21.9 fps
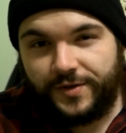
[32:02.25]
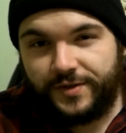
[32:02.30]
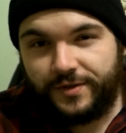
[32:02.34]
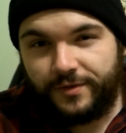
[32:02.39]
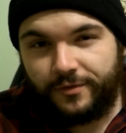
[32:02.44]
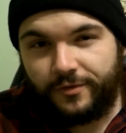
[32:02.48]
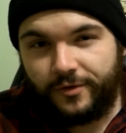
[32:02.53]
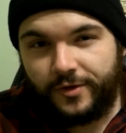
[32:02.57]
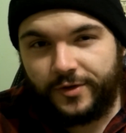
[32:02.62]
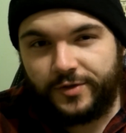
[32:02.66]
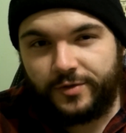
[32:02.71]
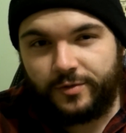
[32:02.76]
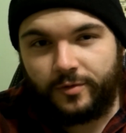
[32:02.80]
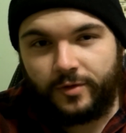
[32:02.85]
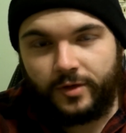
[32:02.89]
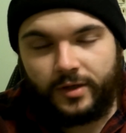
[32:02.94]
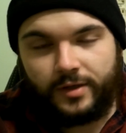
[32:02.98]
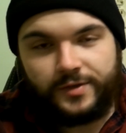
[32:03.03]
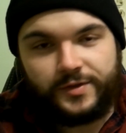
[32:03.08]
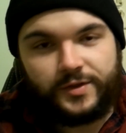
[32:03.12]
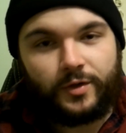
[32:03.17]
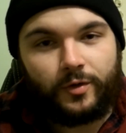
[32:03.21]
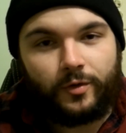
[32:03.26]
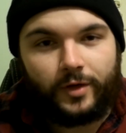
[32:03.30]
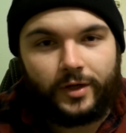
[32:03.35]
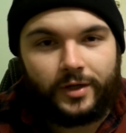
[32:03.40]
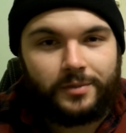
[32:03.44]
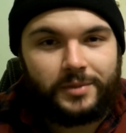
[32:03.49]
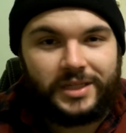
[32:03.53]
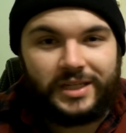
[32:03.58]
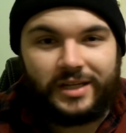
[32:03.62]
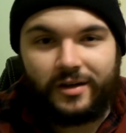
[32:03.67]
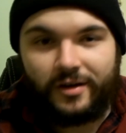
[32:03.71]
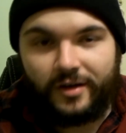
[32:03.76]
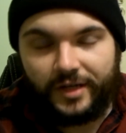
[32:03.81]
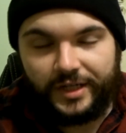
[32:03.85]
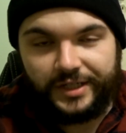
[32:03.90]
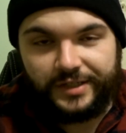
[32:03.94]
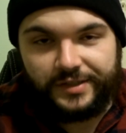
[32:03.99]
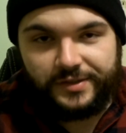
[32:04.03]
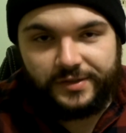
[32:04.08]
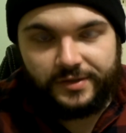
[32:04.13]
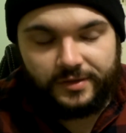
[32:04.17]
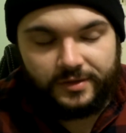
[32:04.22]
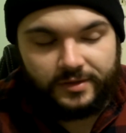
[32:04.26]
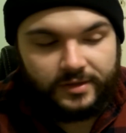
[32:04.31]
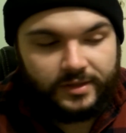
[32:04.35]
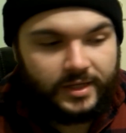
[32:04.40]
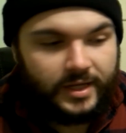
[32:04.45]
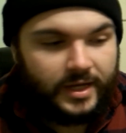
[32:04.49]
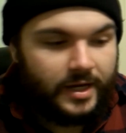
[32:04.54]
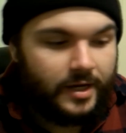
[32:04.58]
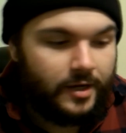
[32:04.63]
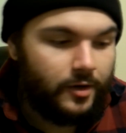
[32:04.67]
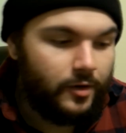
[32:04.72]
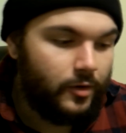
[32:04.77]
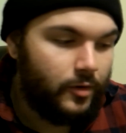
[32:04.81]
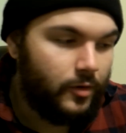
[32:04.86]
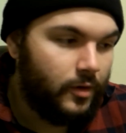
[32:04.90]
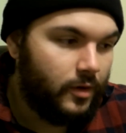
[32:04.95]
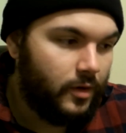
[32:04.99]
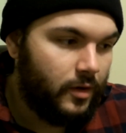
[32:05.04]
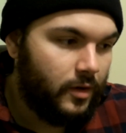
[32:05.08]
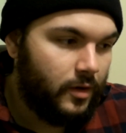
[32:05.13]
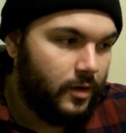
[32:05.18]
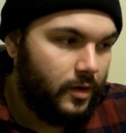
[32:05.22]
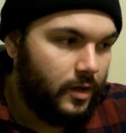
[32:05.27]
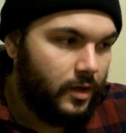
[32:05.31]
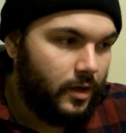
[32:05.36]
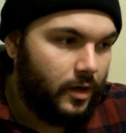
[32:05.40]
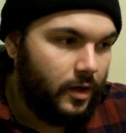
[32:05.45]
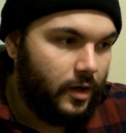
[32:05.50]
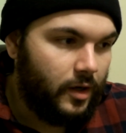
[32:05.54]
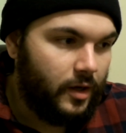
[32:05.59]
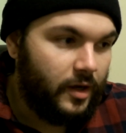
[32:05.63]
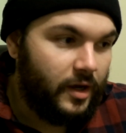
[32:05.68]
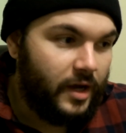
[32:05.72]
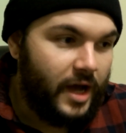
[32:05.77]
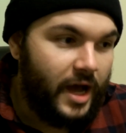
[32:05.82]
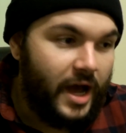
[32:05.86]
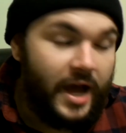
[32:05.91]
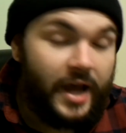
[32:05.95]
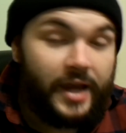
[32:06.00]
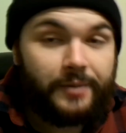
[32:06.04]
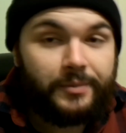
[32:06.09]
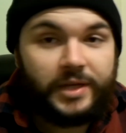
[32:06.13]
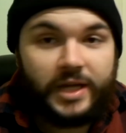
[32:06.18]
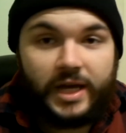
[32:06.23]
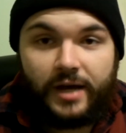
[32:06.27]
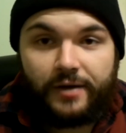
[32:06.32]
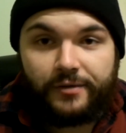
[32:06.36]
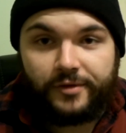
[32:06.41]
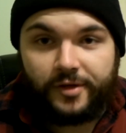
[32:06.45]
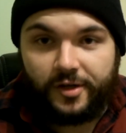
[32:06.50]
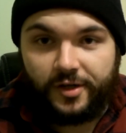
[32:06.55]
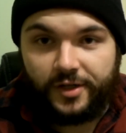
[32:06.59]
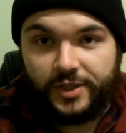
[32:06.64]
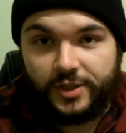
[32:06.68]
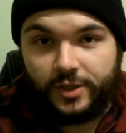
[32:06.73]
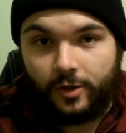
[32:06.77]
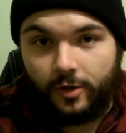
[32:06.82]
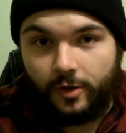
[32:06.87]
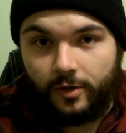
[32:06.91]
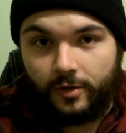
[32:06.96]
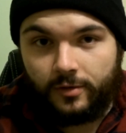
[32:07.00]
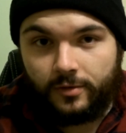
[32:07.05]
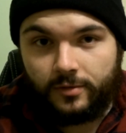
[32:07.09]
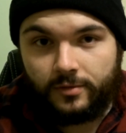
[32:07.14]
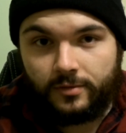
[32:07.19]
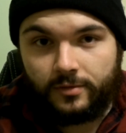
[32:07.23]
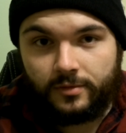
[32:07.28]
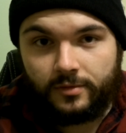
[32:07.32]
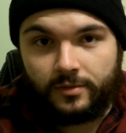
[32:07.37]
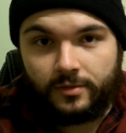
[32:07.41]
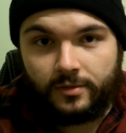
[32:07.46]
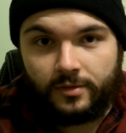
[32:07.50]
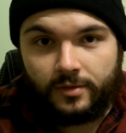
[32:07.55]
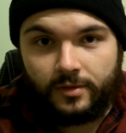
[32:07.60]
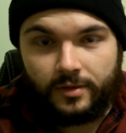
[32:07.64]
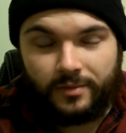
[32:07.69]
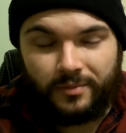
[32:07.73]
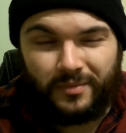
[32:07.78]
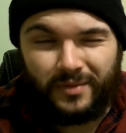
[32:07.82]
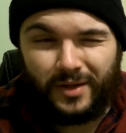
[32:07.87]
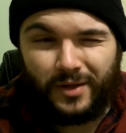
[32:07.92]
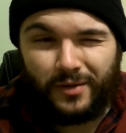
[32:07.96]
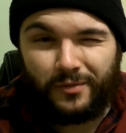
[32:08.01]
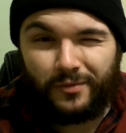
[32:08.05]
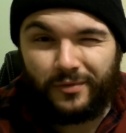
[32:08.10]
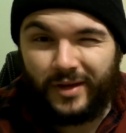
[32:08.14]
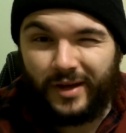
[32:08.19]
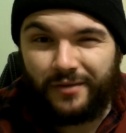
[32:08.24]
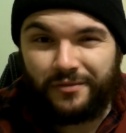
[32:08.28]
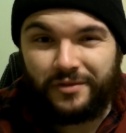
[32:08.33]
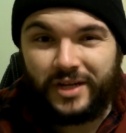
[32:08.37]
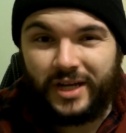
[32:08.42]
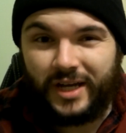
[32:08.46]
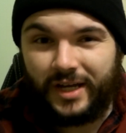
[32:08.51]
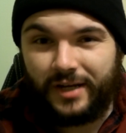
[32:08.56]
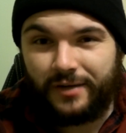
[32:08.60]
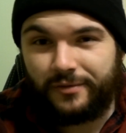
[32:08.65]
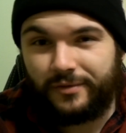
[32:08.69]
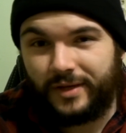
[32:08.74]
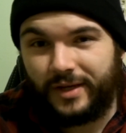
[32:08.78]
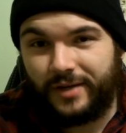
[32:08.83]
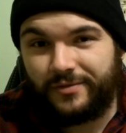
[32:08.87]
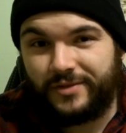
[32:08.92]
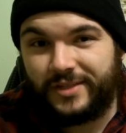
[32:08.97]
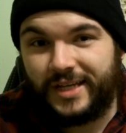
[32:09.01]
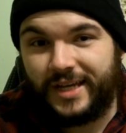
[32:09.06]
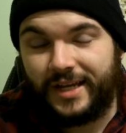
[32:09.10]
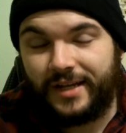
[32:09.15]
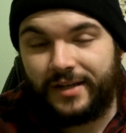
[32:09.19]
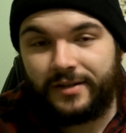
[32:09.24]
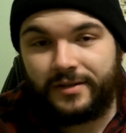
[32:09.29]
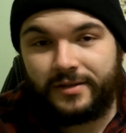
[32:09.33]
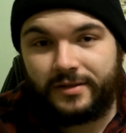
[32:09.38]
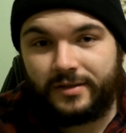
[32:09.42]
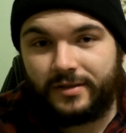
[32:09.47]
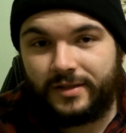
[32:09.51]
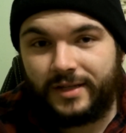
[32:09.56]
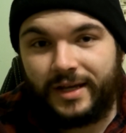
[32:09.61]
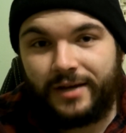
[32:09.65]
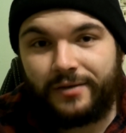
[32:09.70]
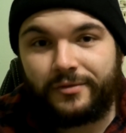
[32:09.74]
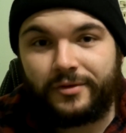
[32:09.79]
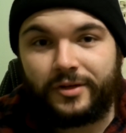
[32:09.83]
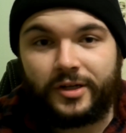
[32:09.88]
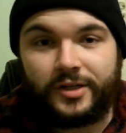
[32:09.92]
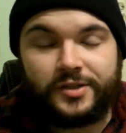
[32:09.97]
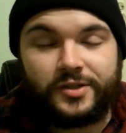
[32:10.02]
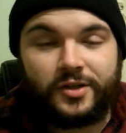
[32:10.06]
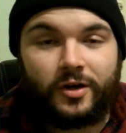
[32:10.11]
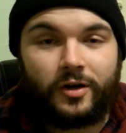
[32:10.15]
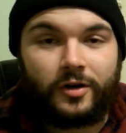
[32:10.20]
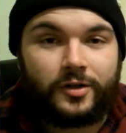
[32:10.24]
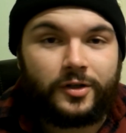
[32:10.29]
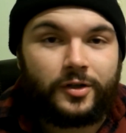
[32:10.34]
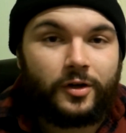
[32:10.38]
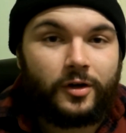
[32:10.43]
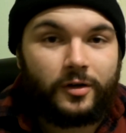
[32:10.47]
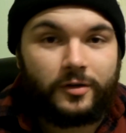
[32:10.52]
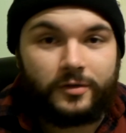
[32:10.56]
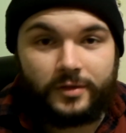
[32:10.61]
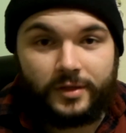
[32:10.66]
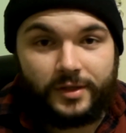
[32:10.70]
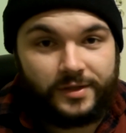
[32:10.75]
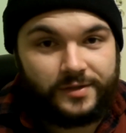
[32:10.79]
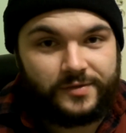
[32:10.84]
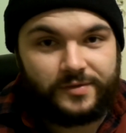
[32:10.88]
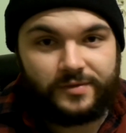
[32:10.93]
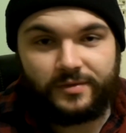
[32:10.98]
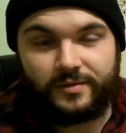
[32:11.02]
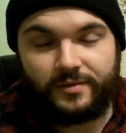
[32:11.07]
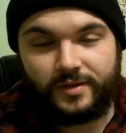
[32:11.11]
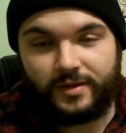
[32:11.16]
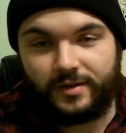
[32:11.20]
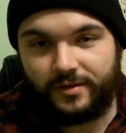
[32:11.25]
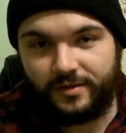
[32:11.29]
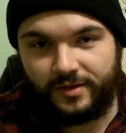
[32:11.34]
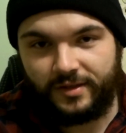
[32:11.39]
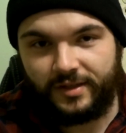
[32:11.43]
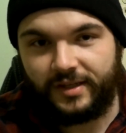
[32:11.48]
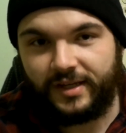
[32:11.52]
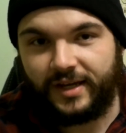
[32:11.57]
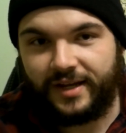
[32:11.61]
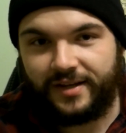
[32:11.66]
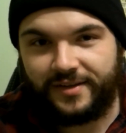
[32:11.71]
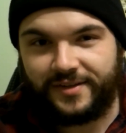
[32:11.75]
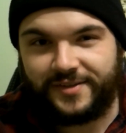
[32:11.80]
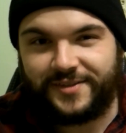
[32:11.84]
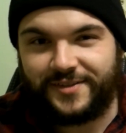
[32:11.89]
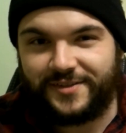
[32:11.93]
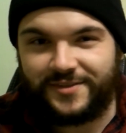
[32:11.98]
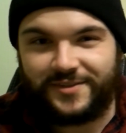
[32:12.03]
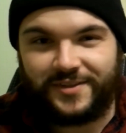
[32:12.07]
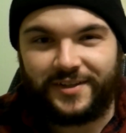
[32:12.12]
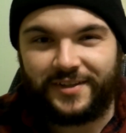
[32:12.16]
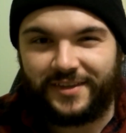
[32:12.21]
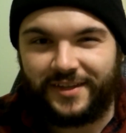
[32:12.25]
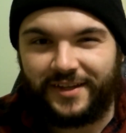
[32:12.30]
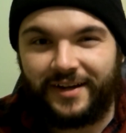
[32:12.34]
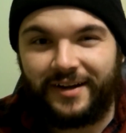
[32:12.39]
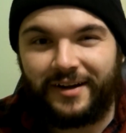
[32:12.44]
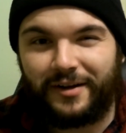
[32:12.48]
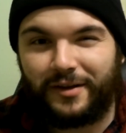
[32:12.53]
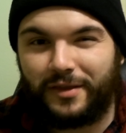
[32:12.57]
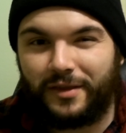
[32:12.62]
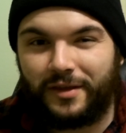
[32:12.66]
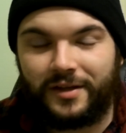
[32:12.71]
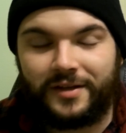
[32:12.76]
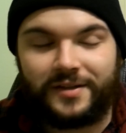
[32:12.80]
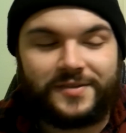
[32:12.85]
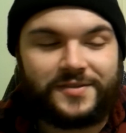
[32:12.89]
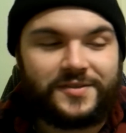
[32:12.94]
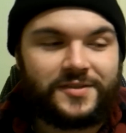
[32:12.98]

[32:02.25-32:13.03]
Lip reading: the first one is going to be height. Now, I'm not very tall. I'm about 5'9", 5'10", not very tall at all. And again, this is like the hair thing.